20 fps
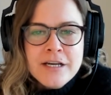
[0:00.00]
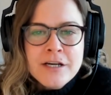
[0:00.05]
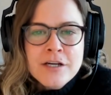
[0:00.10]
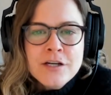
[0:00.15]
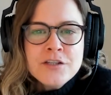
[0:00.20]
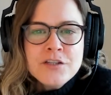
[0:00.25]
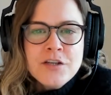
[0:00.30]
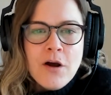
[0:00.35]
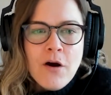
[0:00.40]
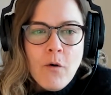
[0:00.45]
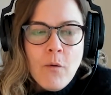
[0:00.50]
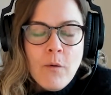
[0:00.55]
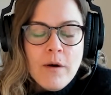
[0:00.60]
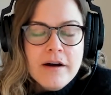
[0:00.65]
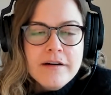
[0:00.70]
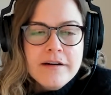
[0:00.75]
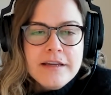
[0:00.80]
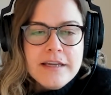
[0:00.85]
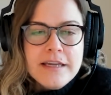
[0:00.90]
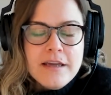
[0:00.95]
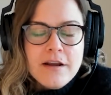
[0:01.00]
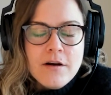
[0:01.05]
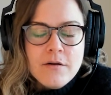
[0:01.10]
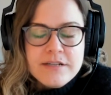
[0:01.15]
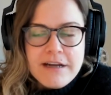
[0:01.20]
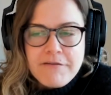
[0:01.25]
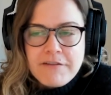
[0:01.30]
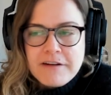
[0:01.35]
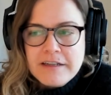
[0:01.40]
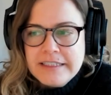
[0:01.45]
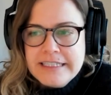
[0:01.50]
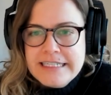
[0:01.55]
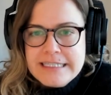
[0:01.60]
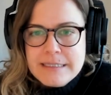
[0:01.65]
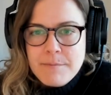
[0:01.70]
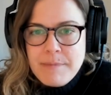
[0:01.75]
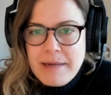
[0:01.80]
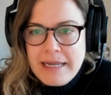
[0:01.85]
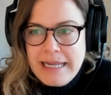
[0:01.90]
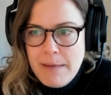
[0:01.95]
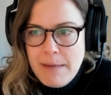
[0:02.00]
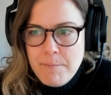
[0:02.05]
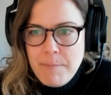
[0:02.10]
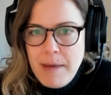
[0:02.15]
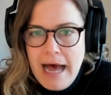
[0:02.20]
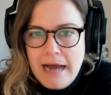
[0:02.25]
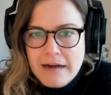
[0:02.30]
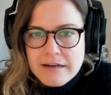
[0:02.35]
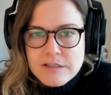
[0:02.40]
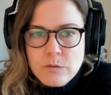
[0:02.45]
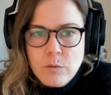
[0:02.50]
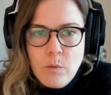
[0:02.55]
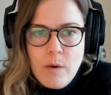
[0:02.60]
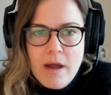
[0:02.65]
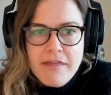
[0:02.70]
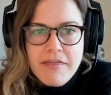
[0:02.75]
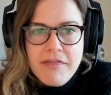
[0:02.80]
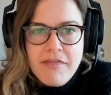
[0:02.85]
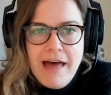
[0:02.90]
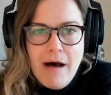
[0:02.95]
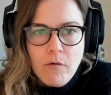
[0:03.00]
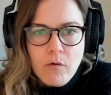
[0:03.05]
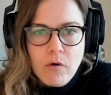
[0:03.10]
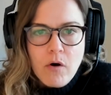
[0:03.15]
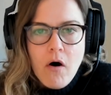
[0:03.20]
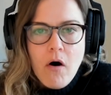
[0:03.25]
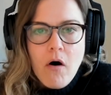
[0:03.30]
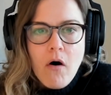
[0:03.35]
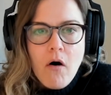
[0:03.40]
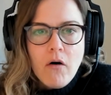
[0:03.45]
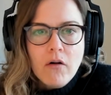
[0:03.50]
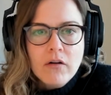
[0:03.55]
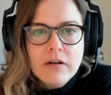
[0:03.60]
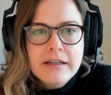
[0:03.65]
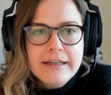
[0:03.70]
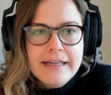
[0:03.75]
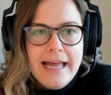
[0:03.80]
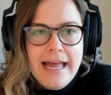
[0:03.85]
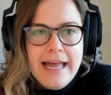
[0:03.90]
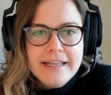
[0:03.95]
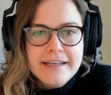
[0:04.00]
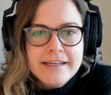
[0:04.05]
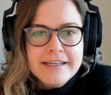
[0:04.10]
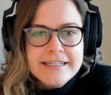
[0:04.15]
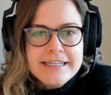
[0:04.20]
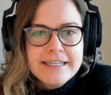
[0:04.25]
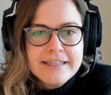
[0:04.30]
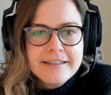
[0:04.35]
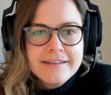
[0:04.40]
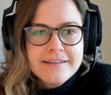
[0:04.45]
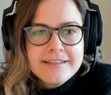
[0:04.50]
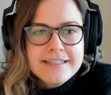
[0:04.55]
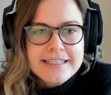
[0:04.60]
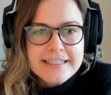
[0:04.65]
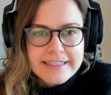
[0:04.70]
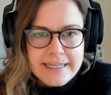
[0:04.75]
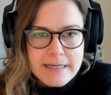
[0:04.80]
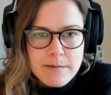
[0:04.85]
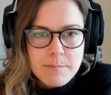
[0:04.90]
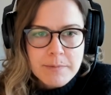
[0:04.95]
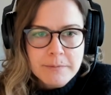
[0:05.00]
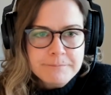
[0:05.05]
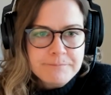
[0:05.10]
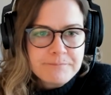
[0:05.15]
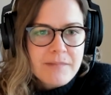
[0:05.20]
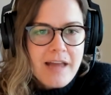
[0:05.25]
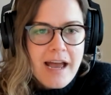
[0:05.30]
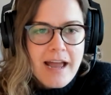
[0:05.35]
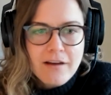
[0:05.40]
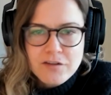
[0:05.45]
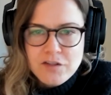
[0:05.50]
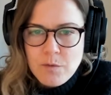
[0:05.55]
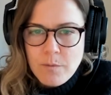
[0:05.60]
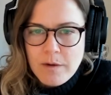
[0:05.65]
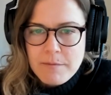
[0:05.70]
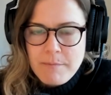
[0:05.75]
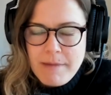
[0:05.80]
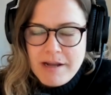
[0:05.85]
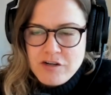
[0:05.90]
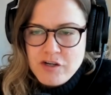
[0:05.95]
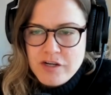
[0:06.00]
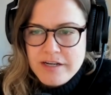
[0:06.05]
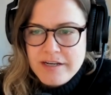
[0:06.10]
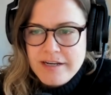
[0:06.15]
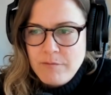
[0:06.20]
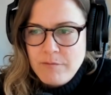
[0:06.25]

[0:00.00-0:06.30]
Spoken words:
So, definitely some big impacts with alcohol and sleep. I also want to mention